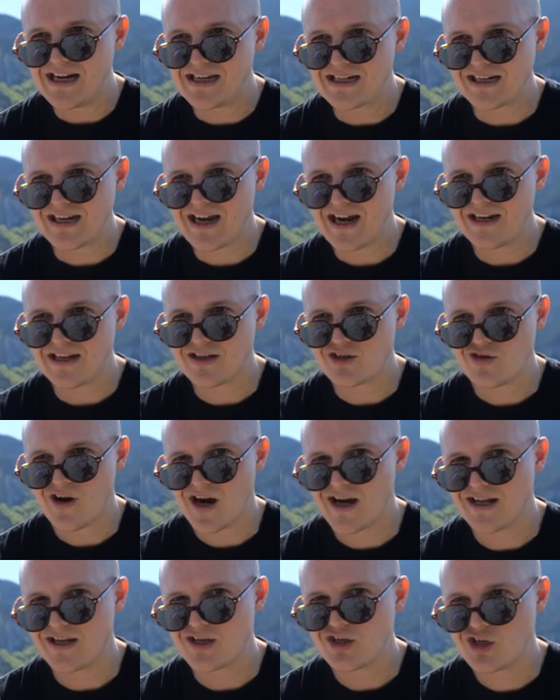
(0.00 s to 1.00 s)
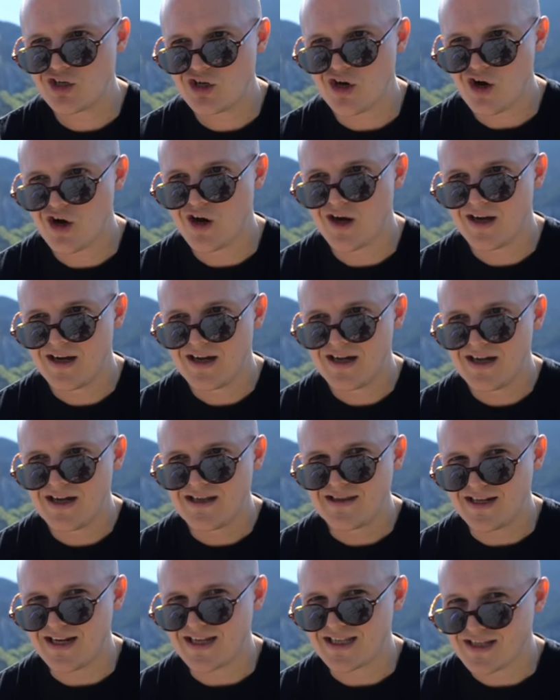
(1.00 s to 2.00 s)
to kind of try and ensure
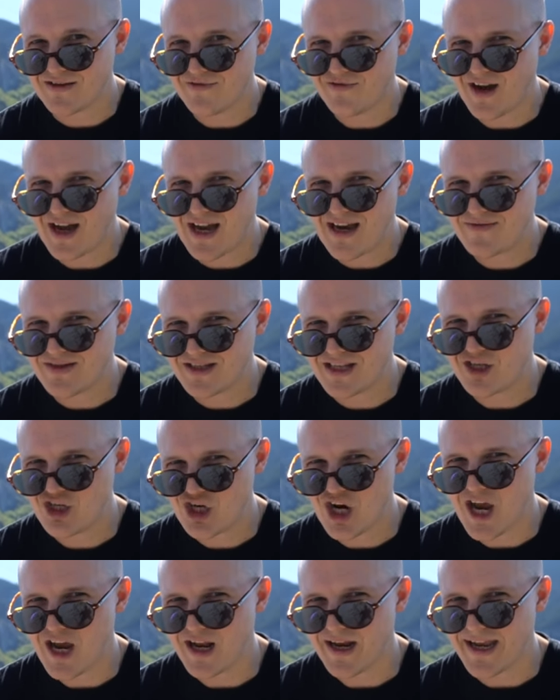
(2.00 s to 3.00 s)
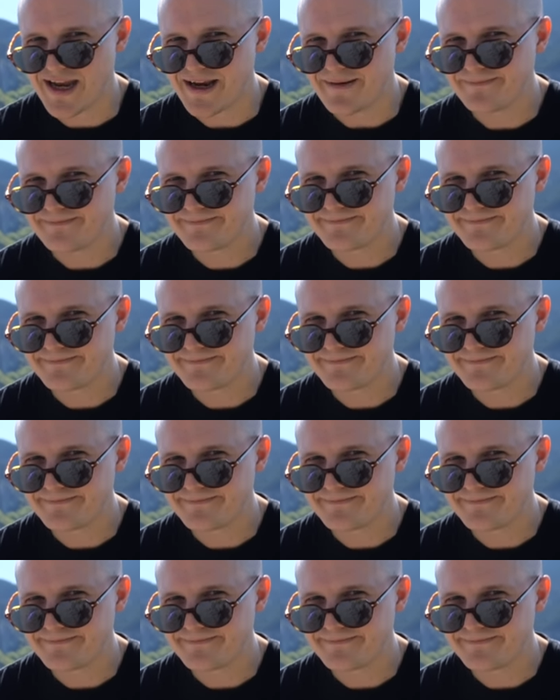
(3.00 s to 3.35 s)
that it survives the journey.